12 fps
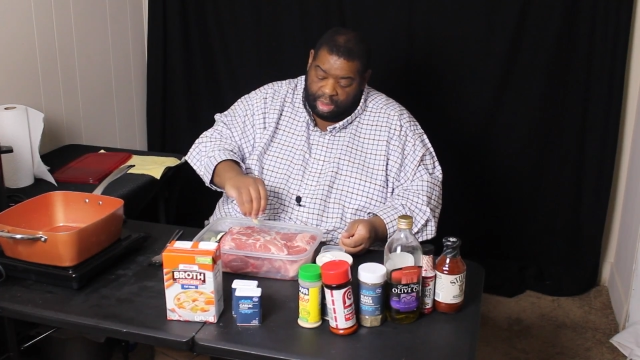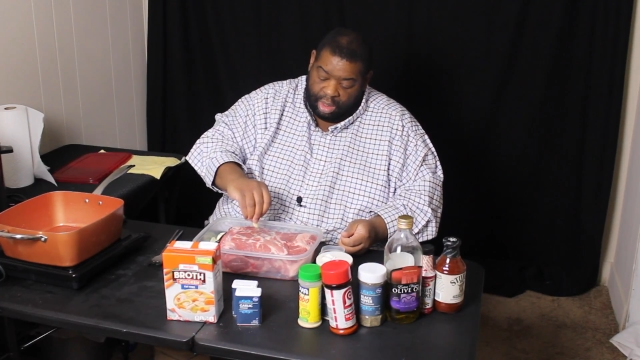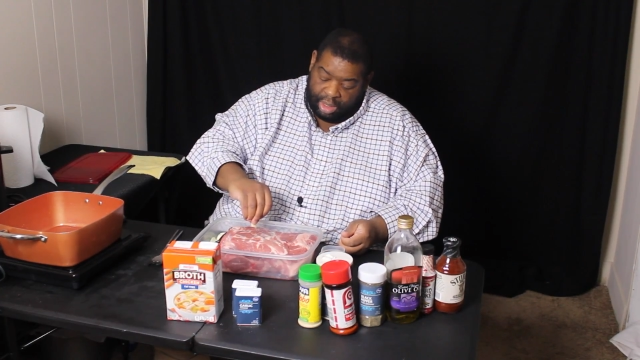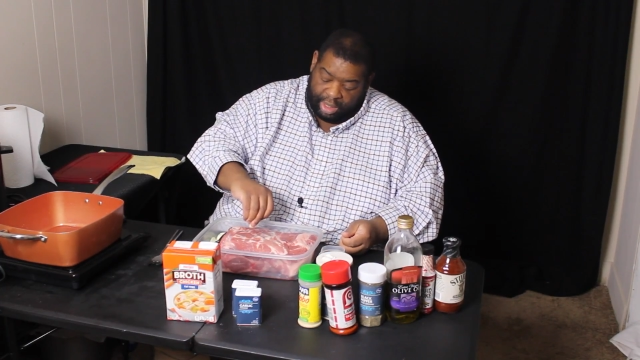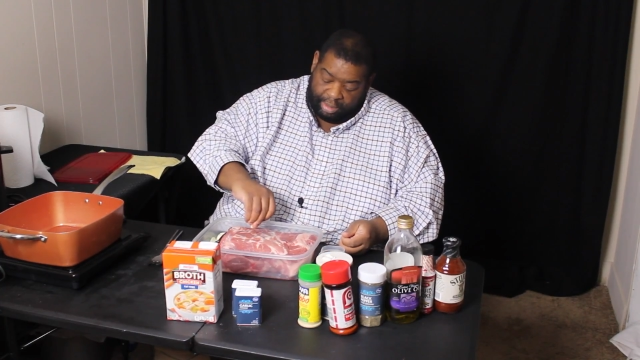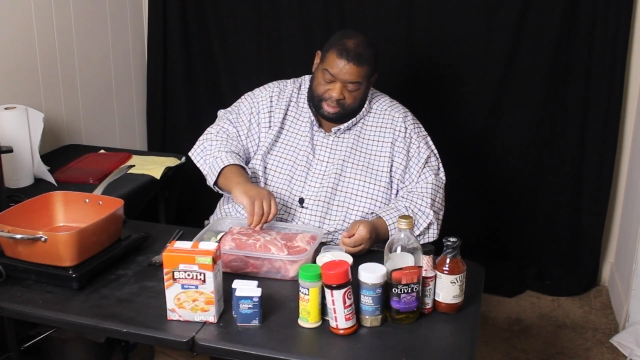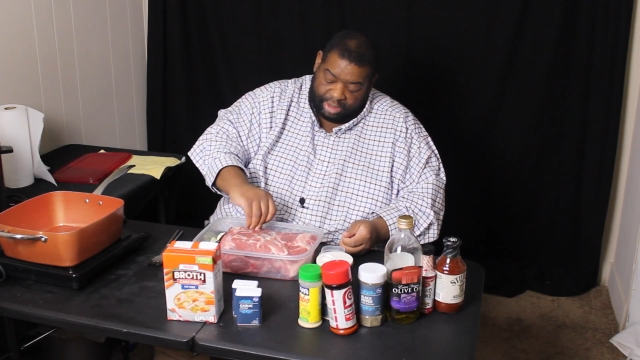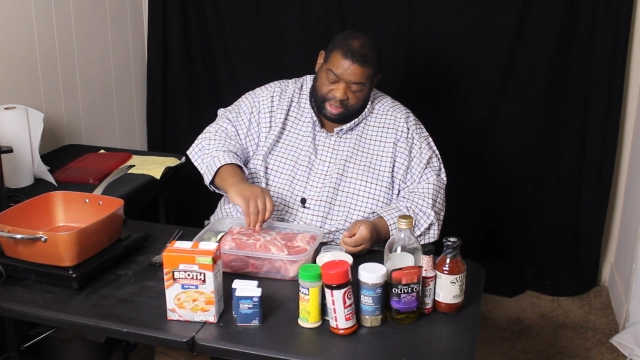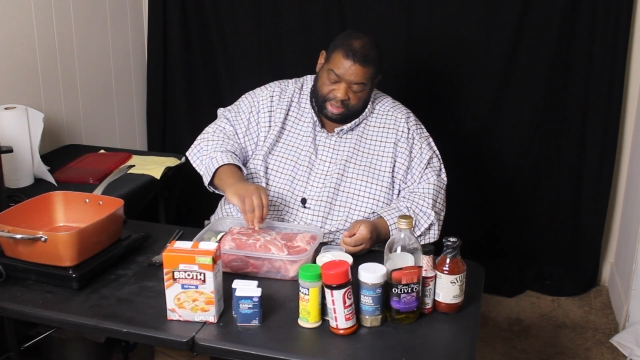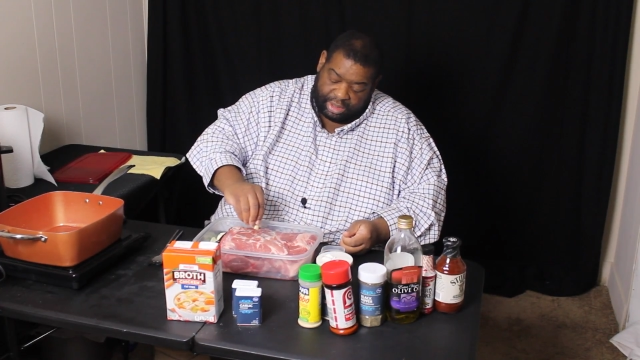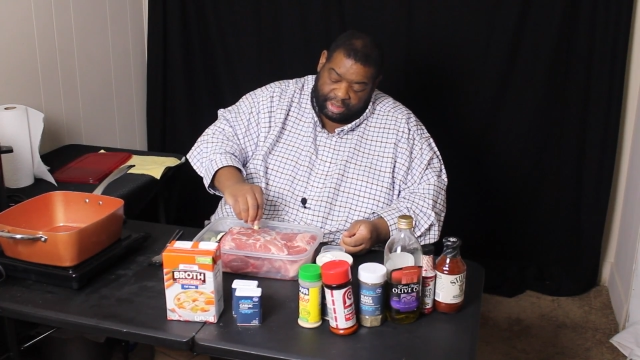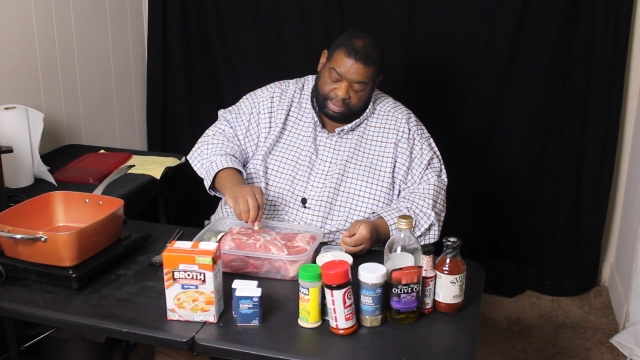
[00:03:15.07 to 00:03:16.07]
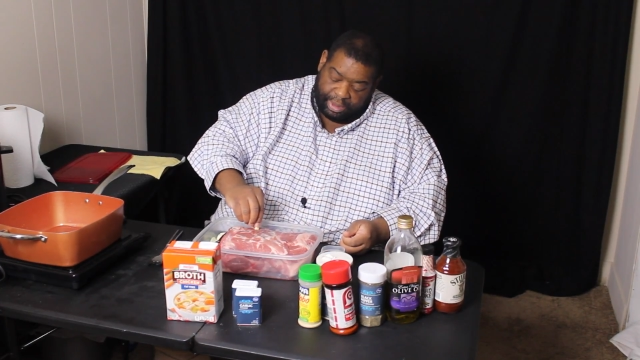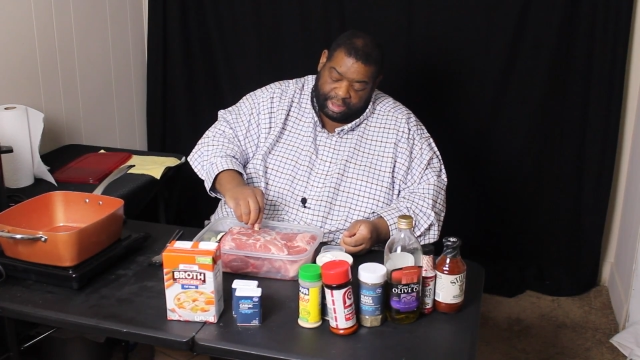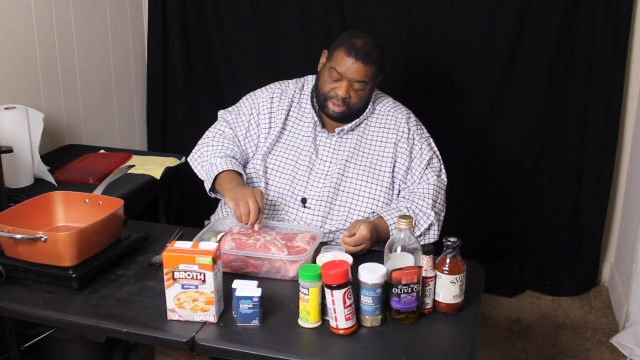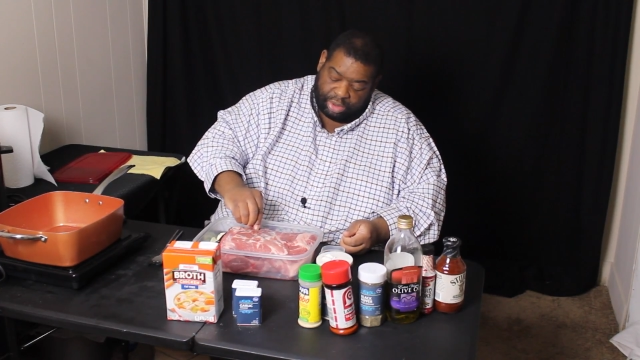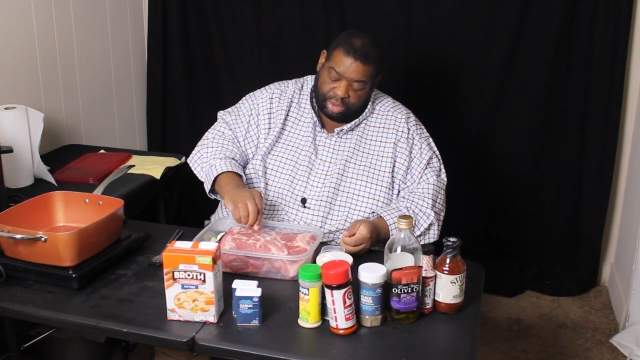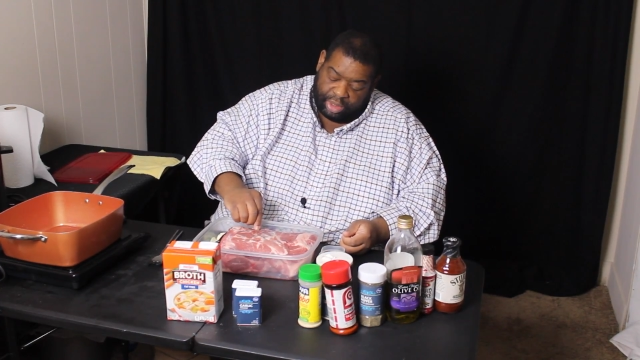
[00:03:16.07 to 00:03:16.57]
and I'm just going to simply
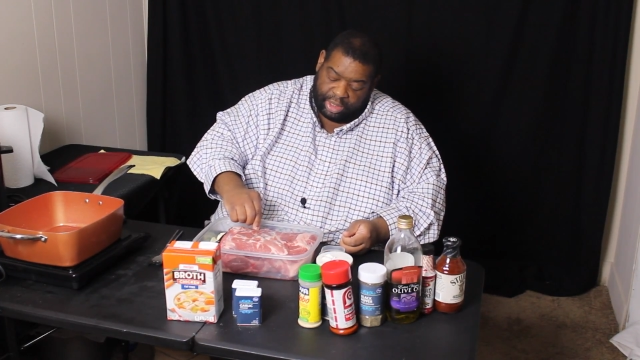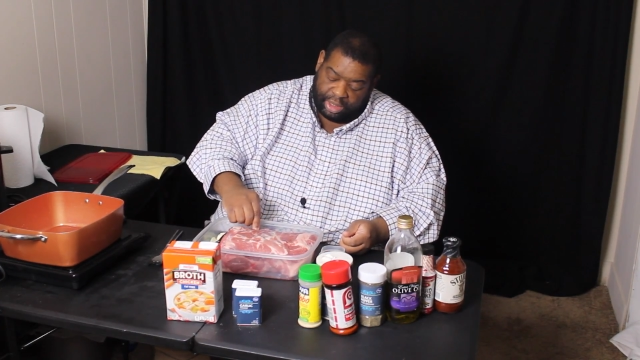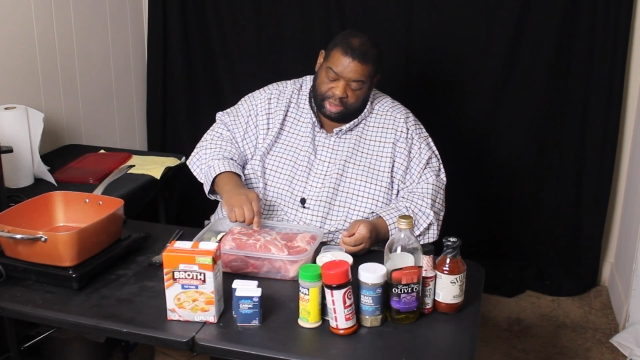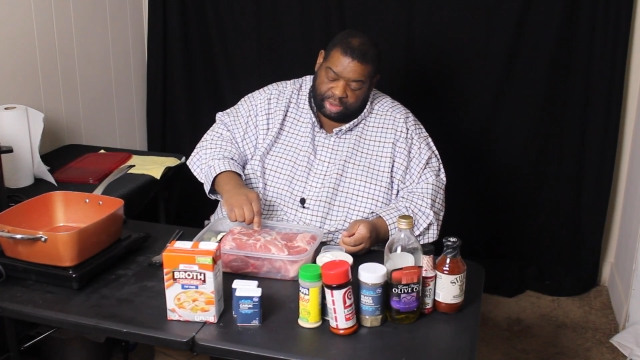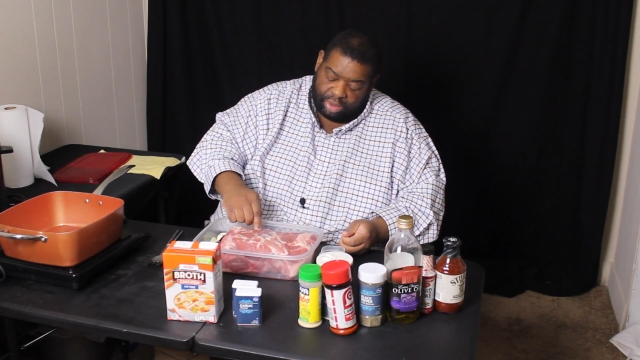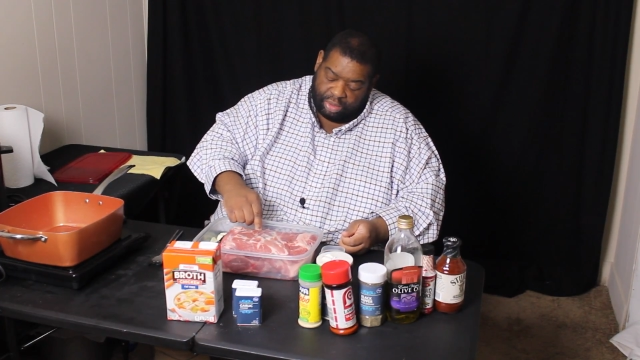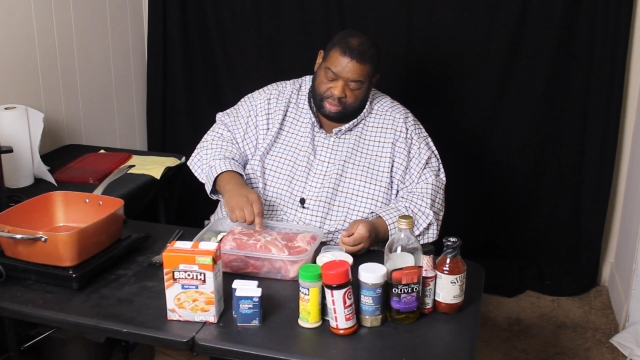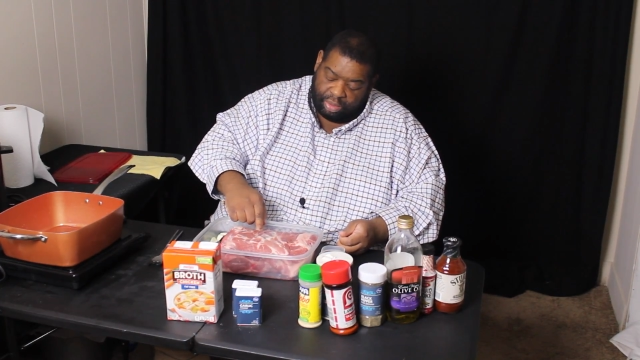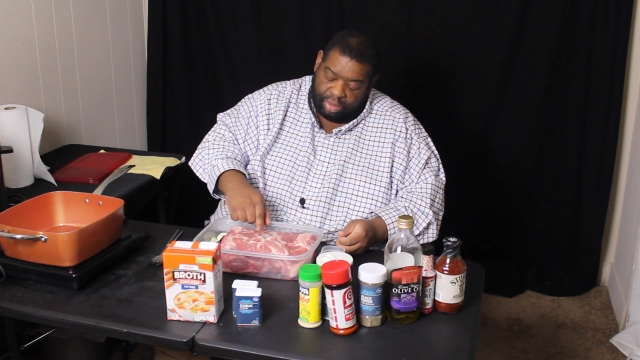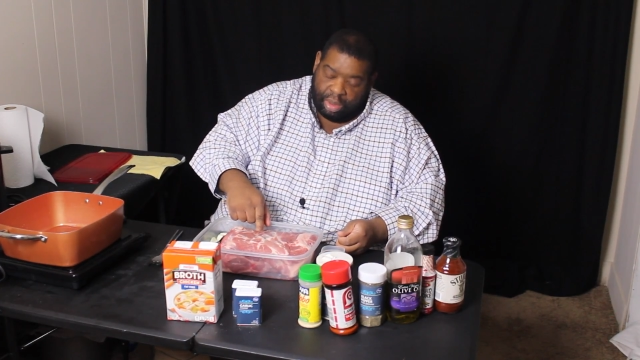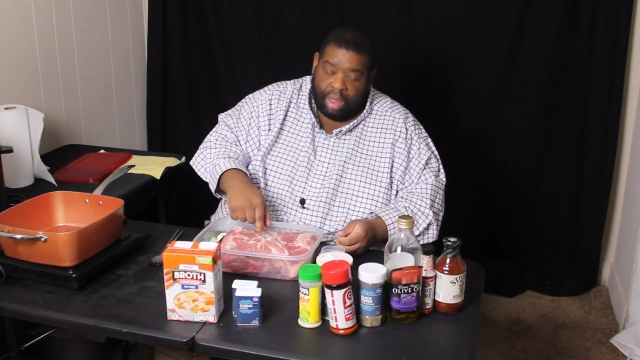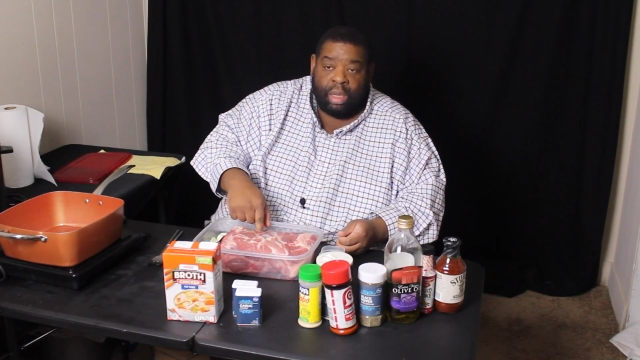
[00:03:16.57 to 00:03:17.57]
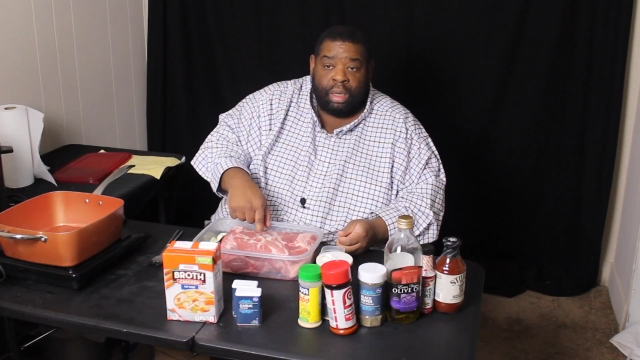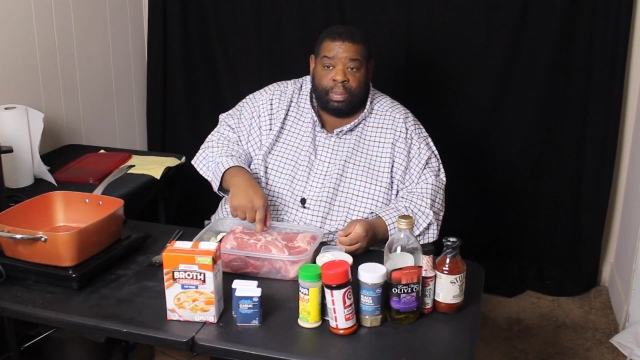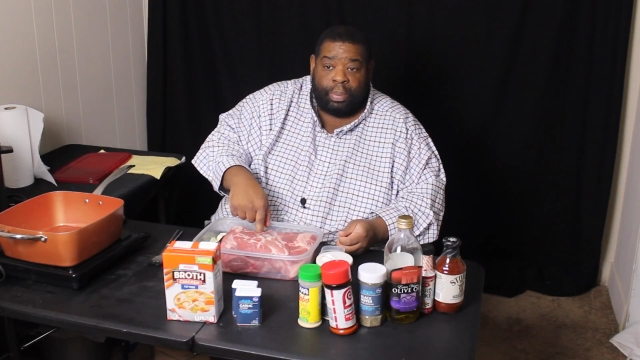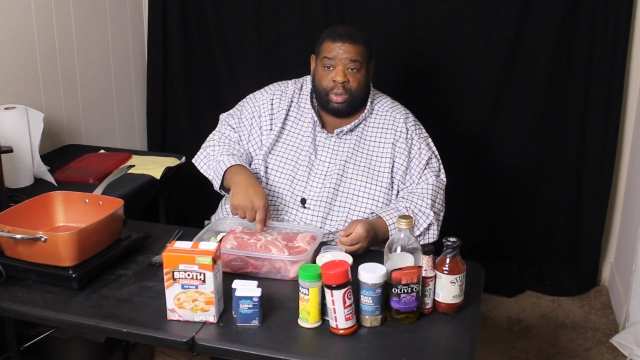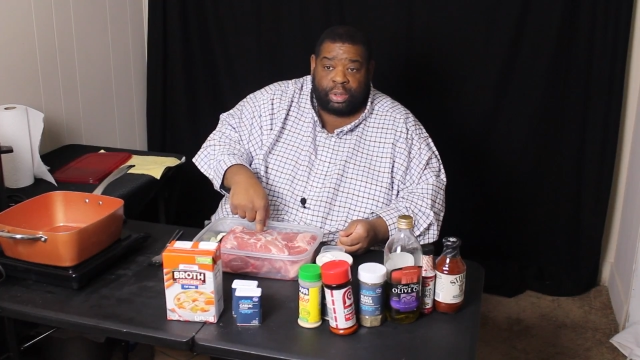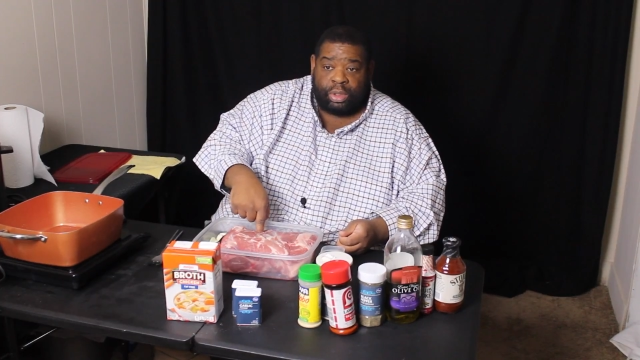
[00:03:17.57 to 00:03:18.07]
insert it into the
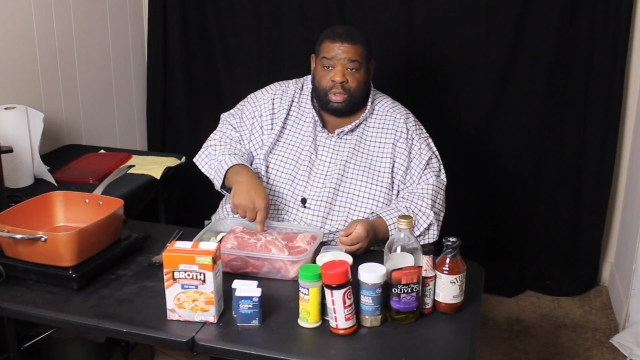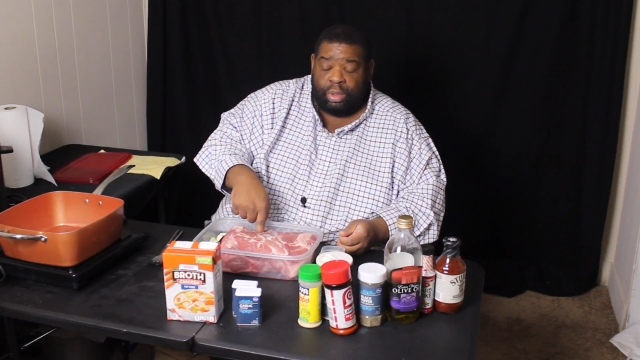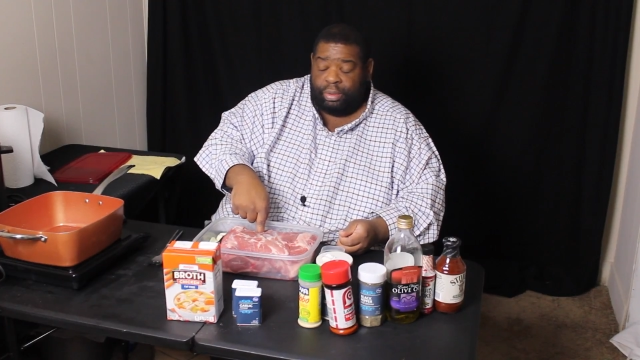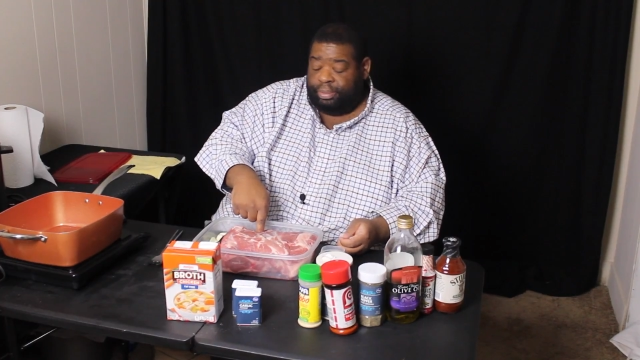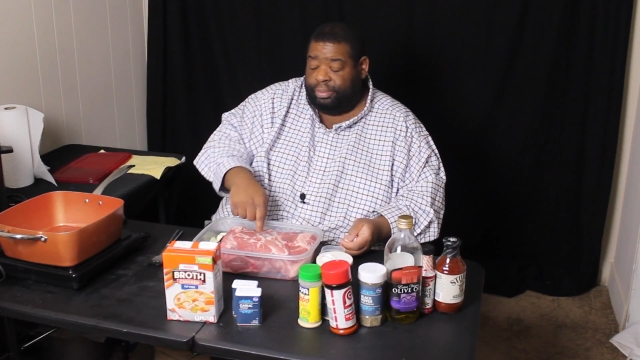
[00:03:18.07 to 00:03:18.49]
pork shoulder.